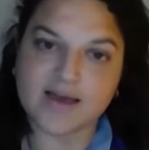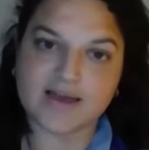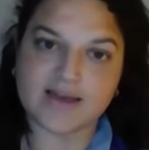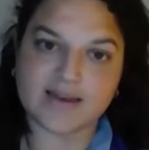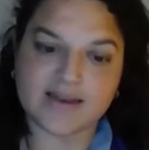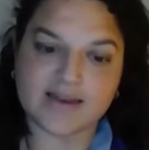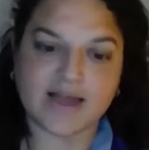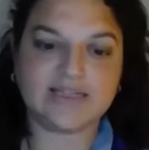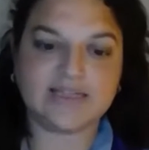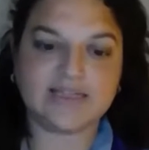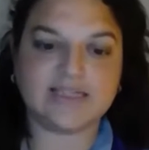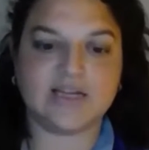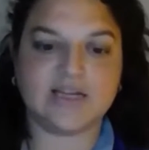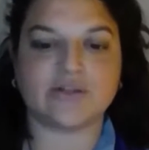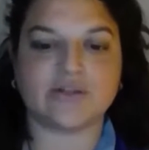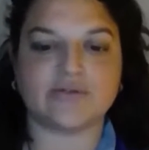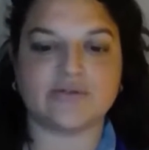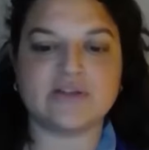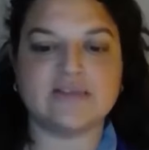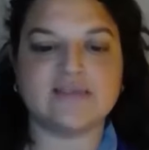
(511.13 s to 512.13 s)
in
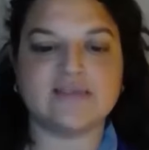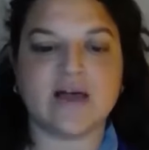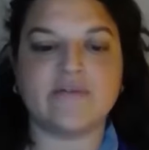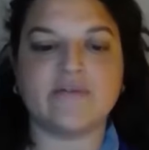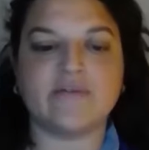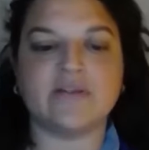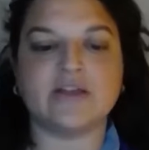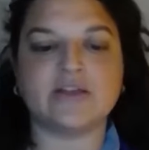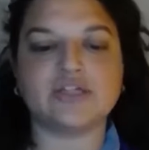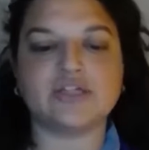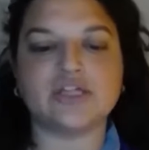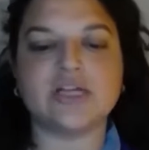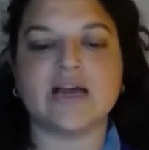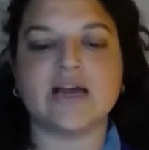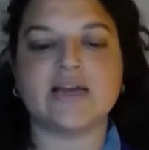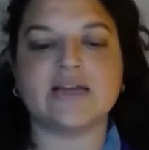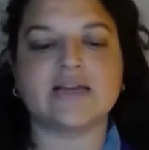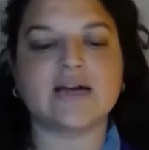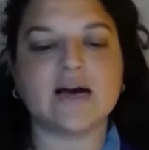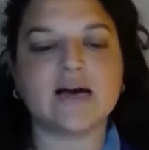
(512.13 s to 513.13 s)
1937 that she
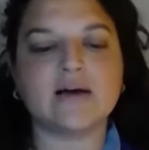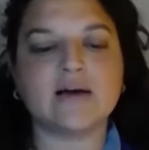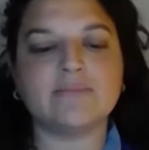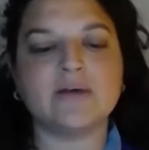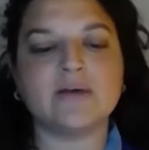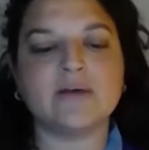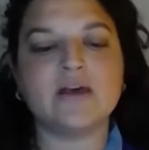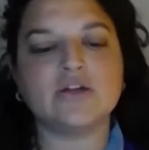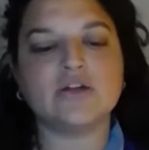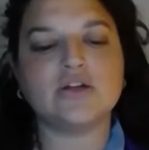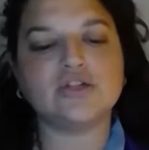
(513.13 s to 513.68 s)
had come